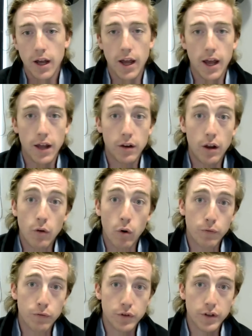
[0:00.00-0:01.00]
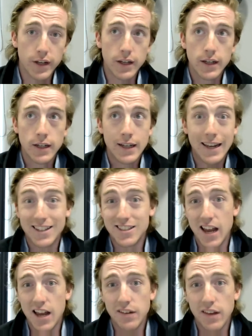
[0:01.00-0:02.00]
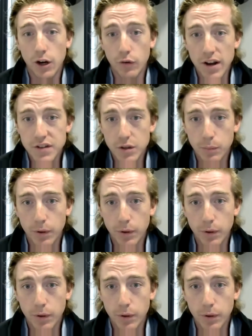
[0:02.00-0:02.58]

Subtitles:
and hopefully extend that grazing